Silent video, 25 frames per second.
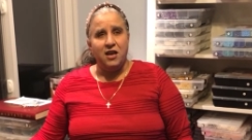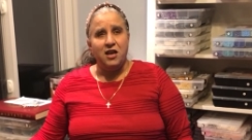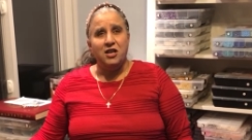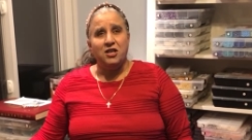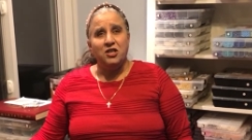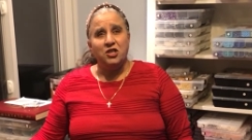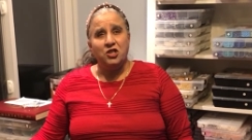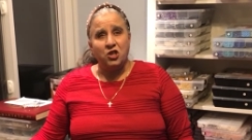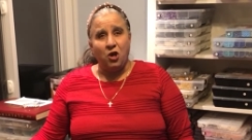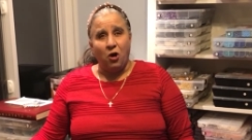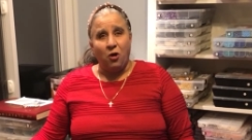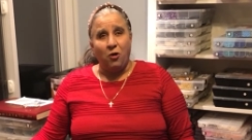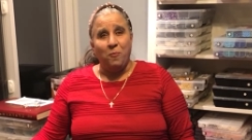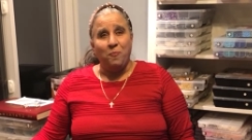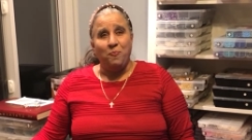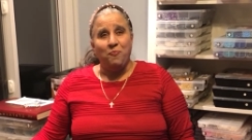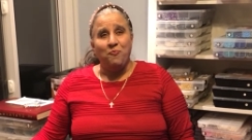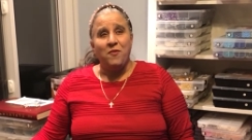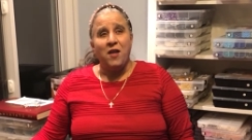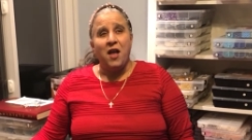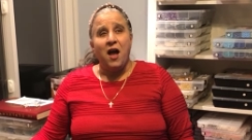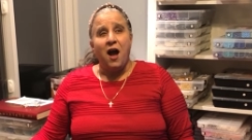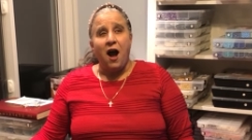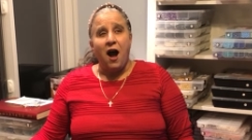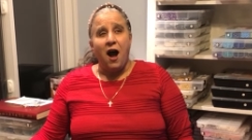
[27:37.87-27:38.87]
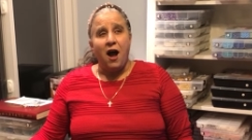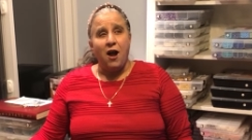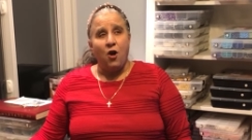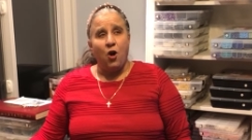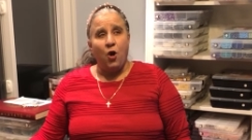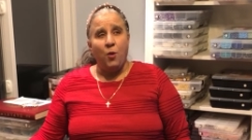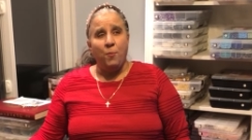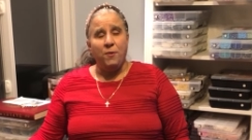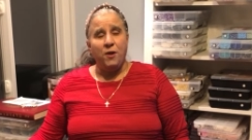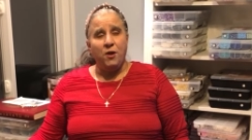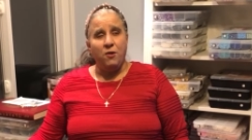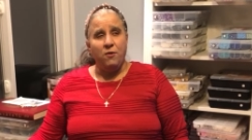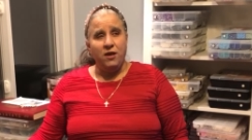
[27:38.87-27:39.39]
So I
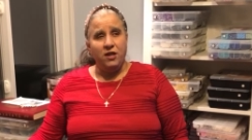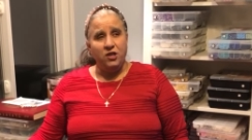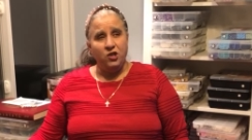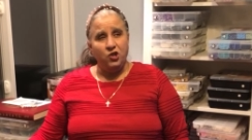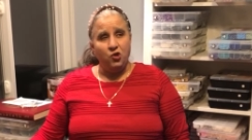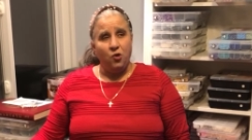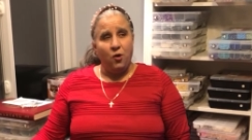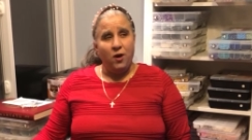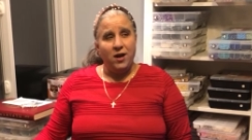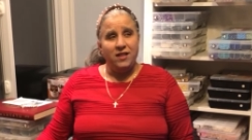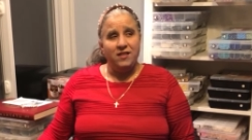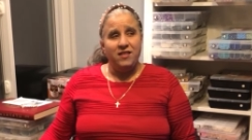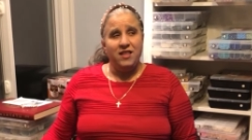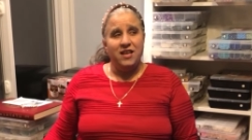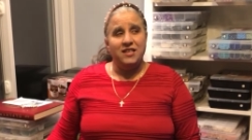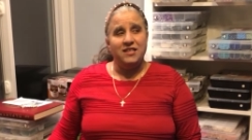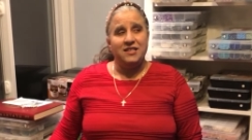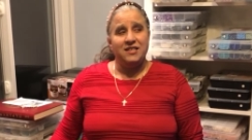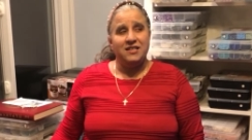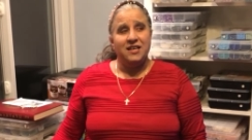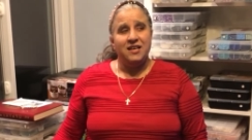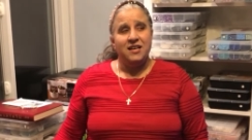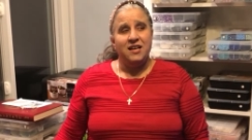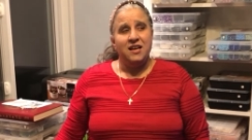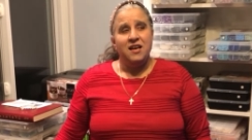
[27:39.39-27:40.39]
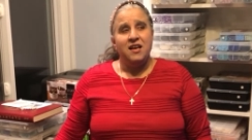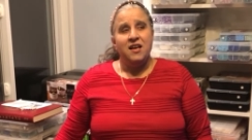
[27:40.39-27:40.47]
hope you enjoyed this